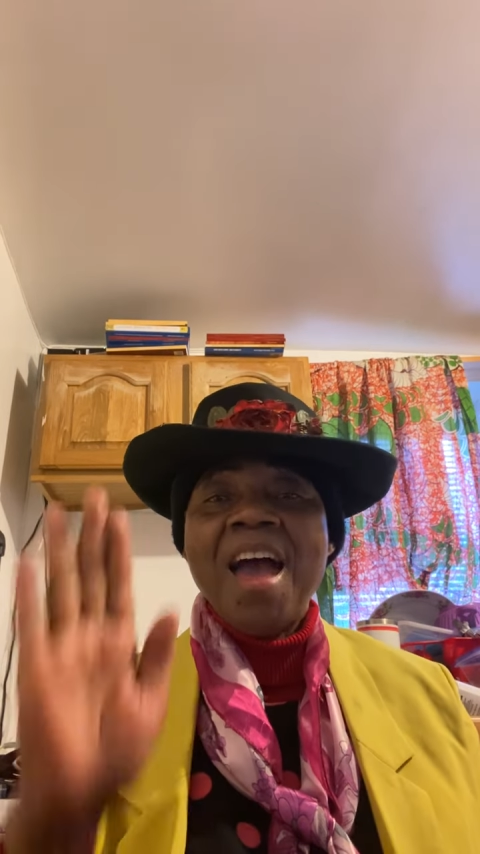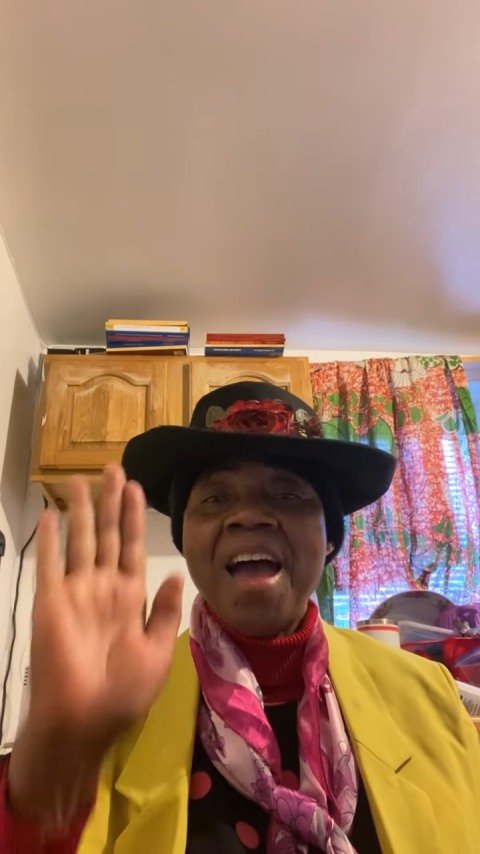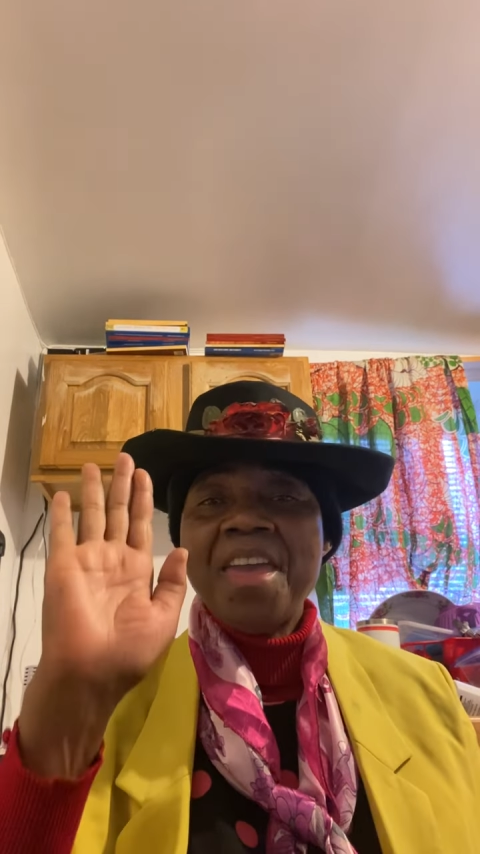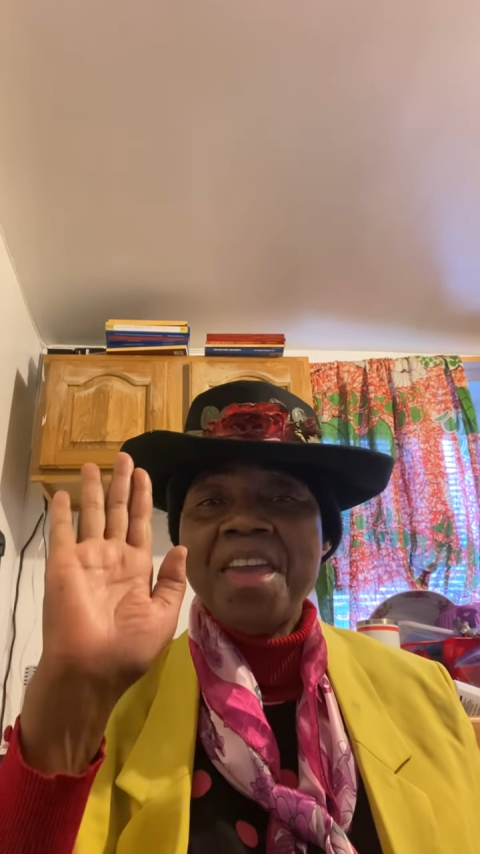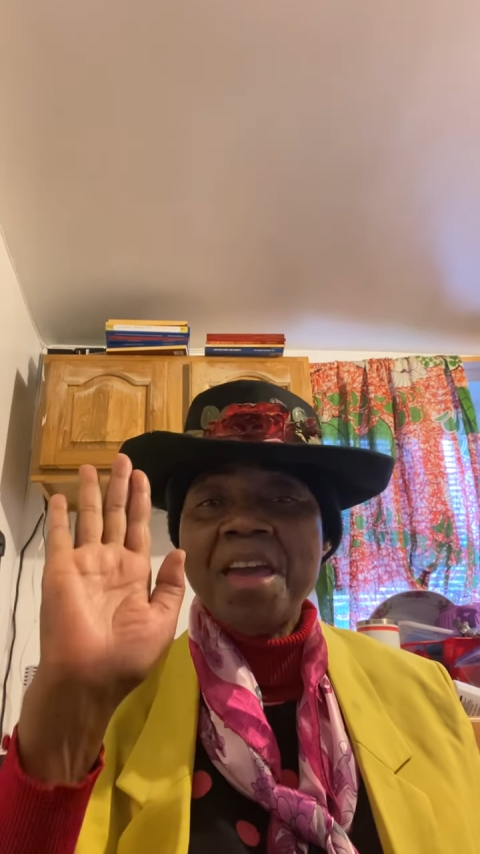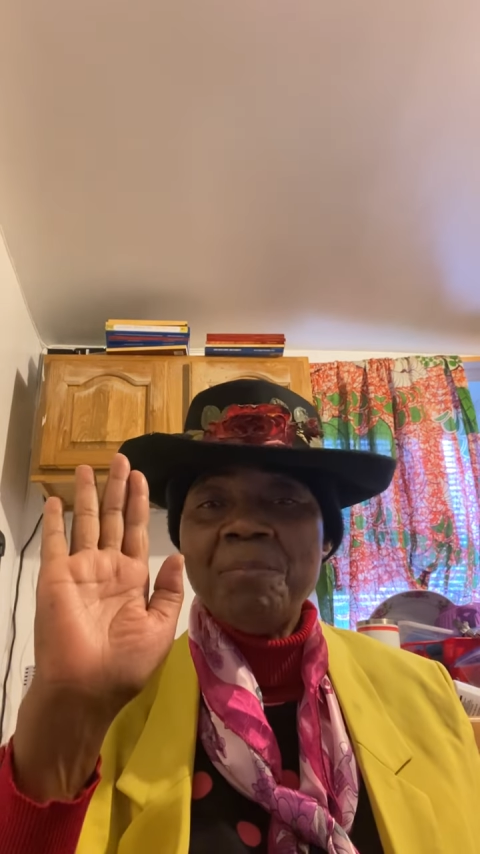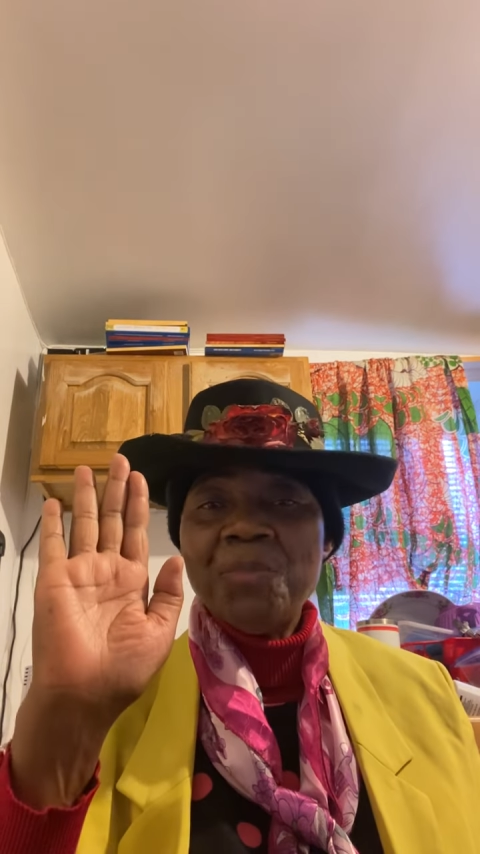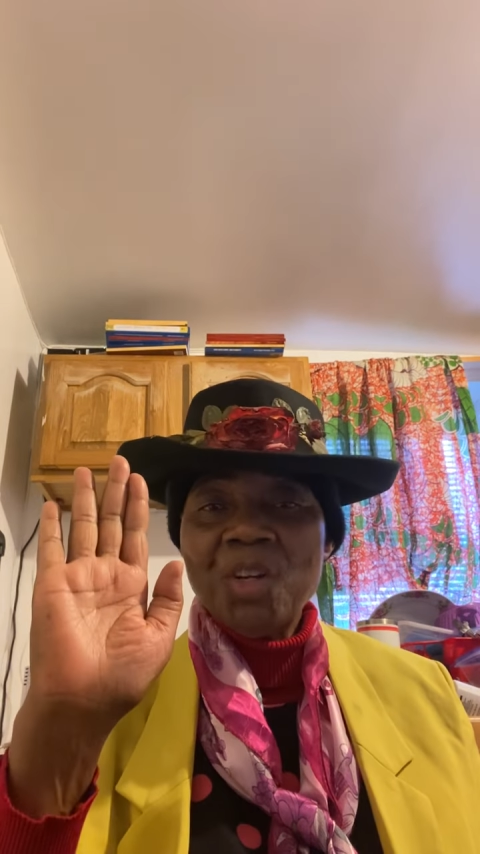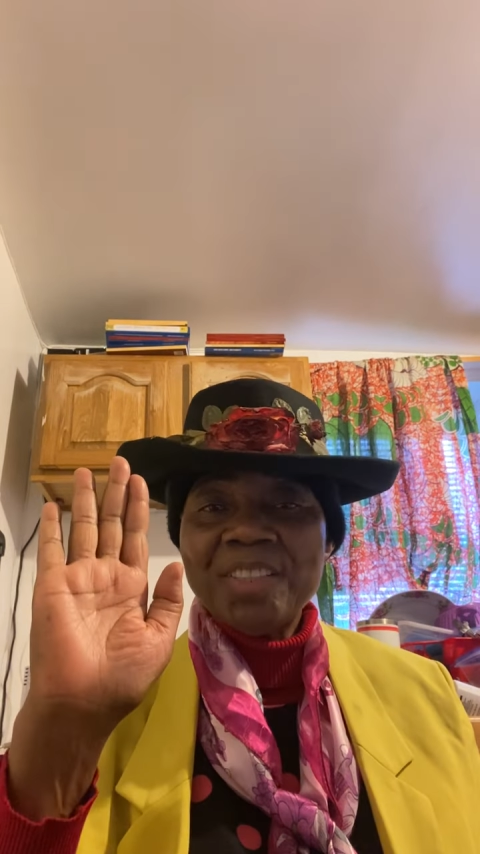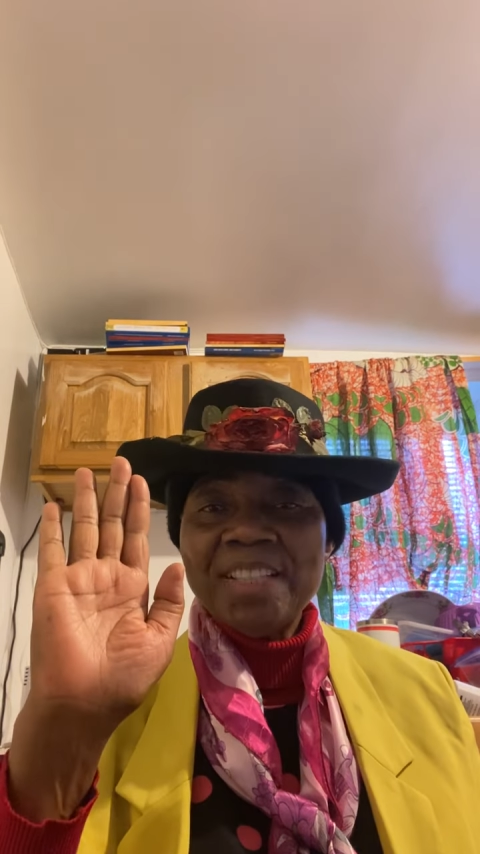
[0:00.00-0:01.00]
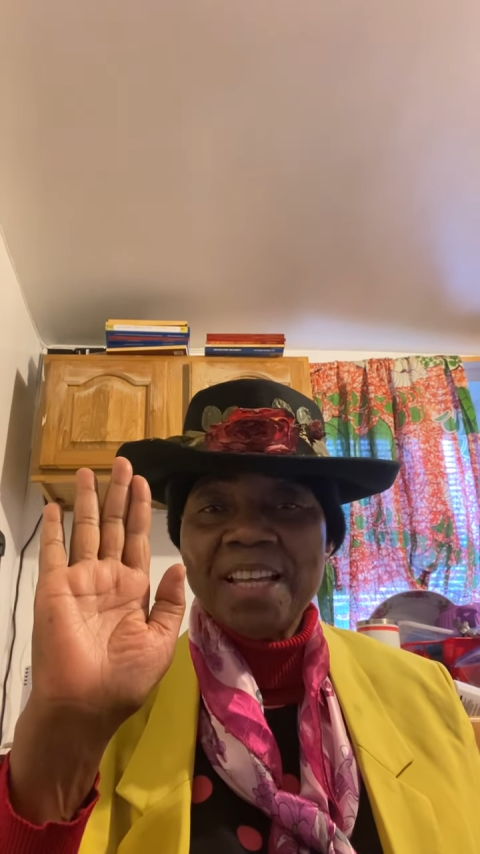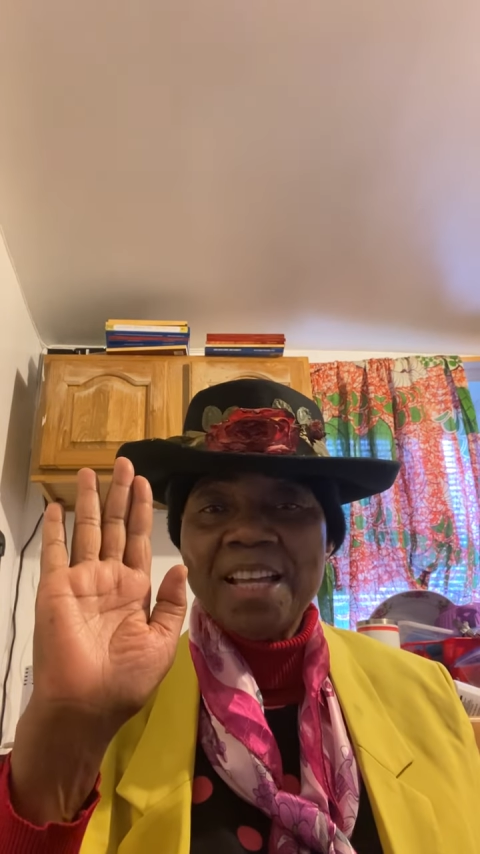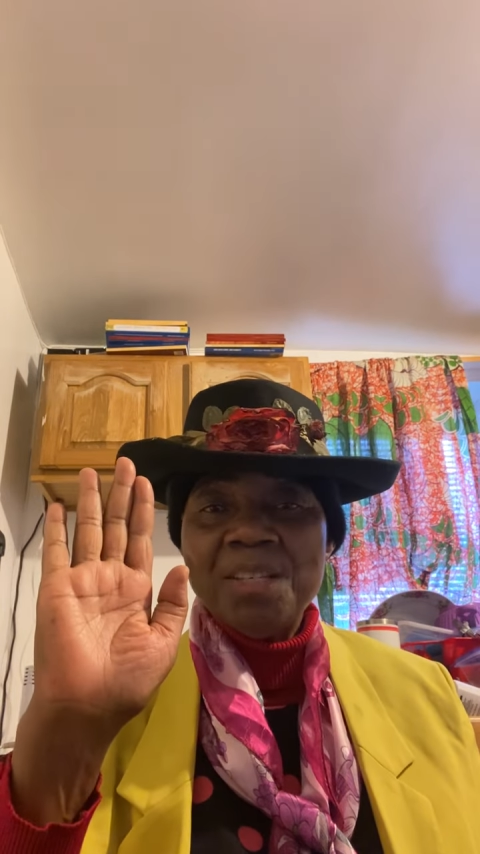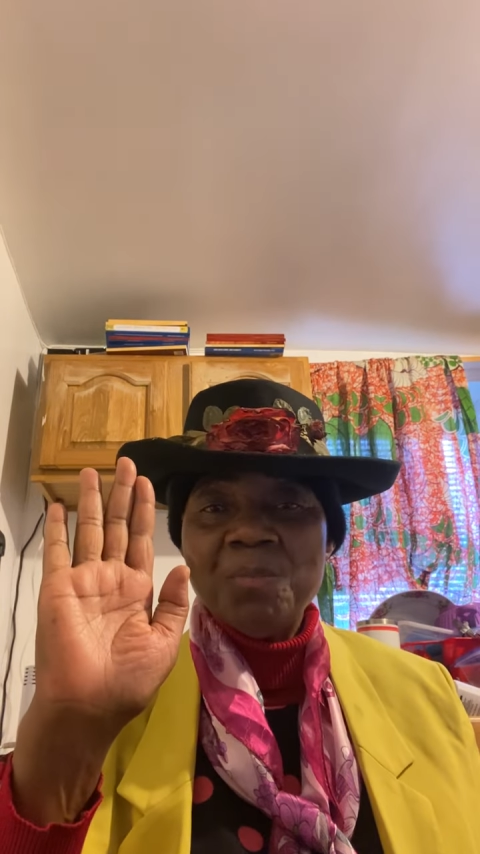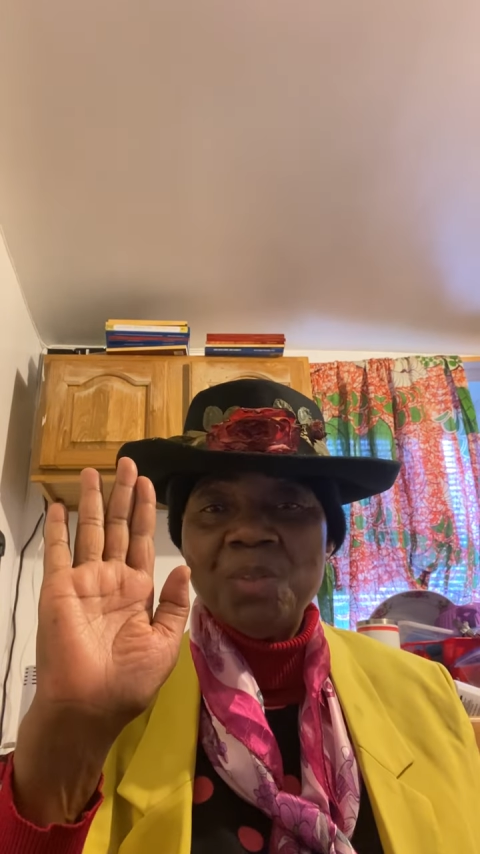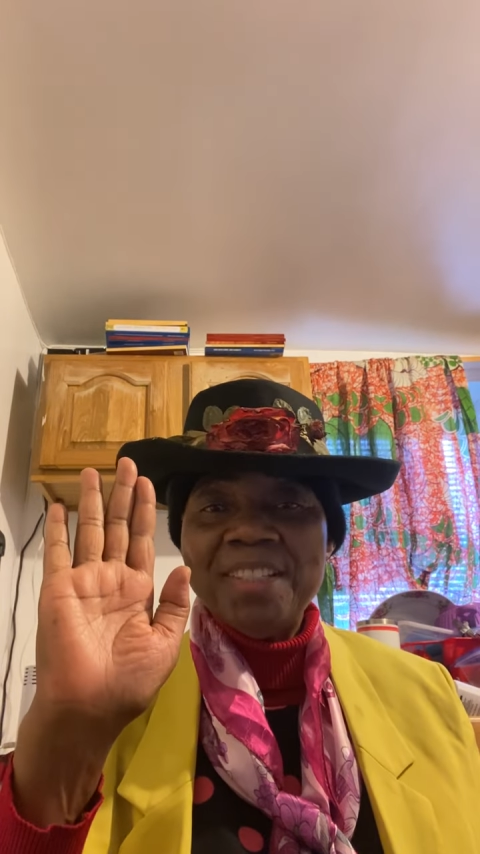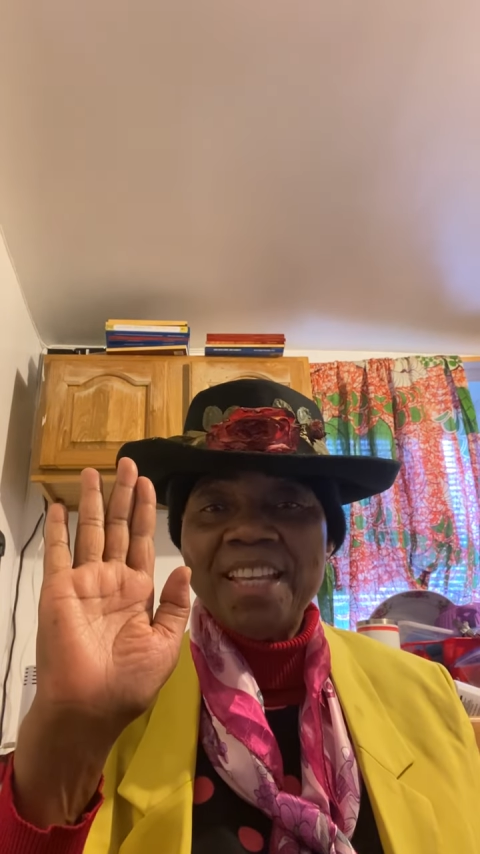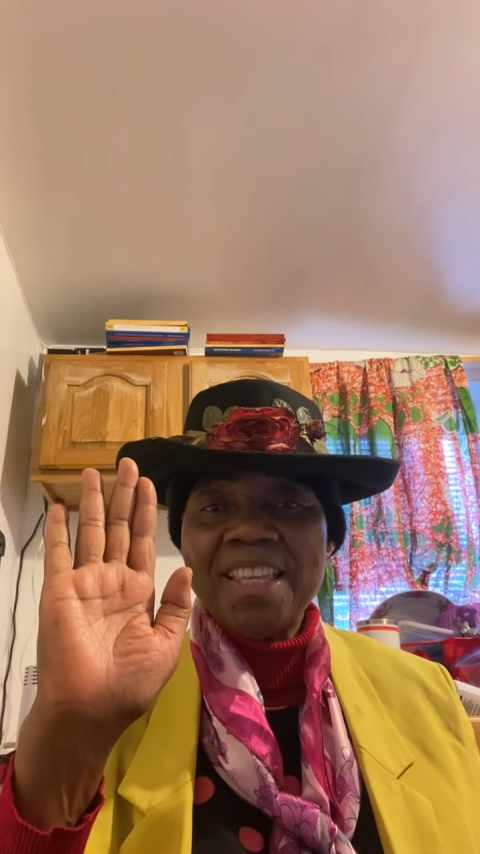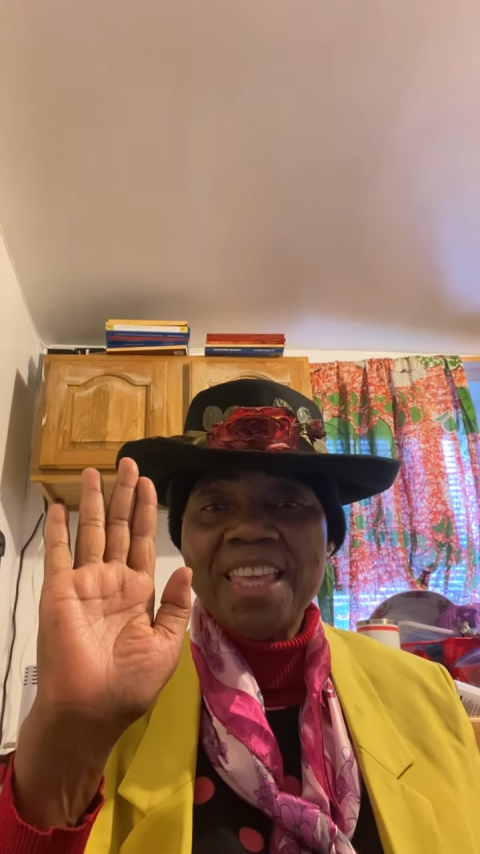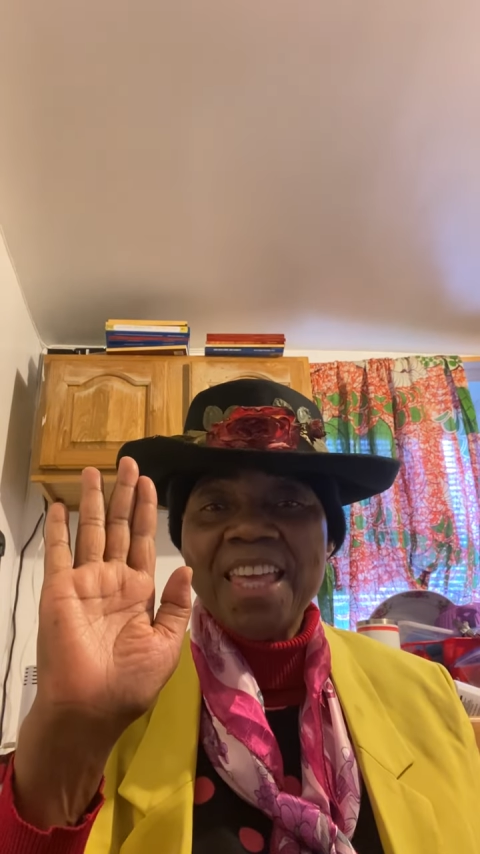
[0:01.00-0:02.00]
I am Dr. Annie
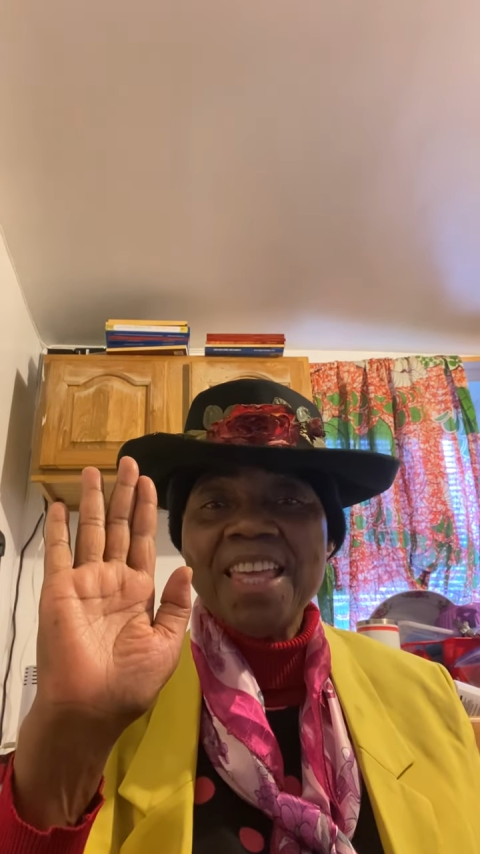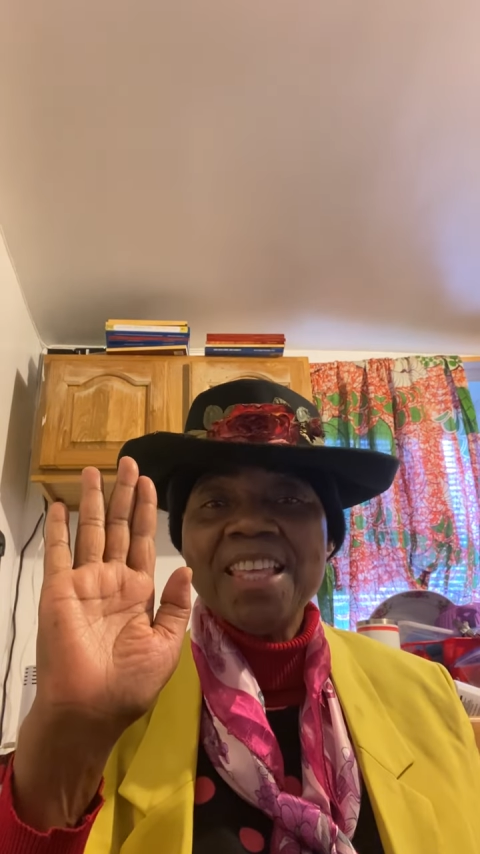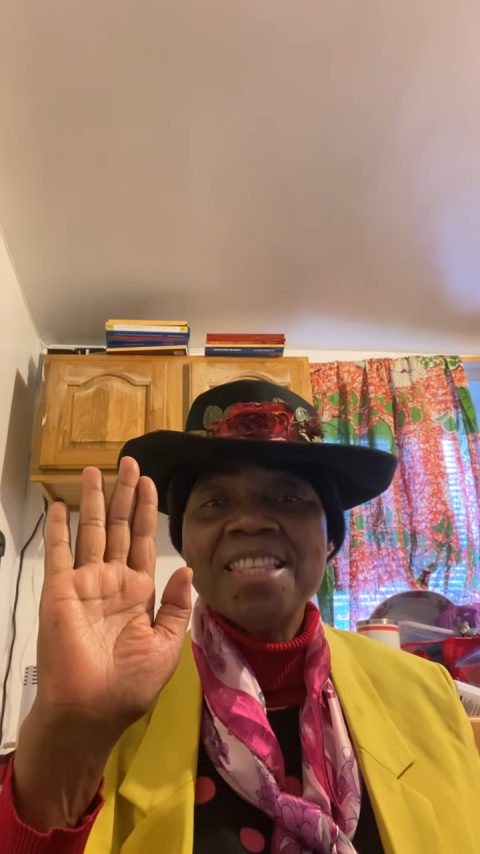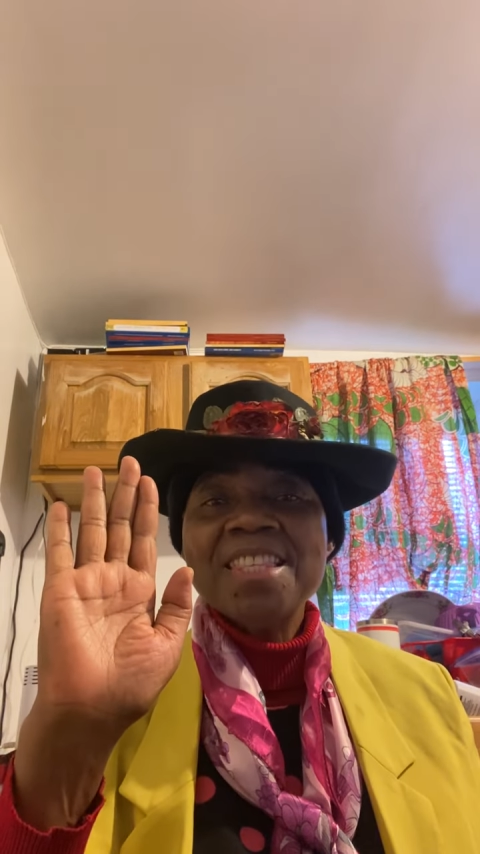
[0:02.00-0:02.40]
Mundeke.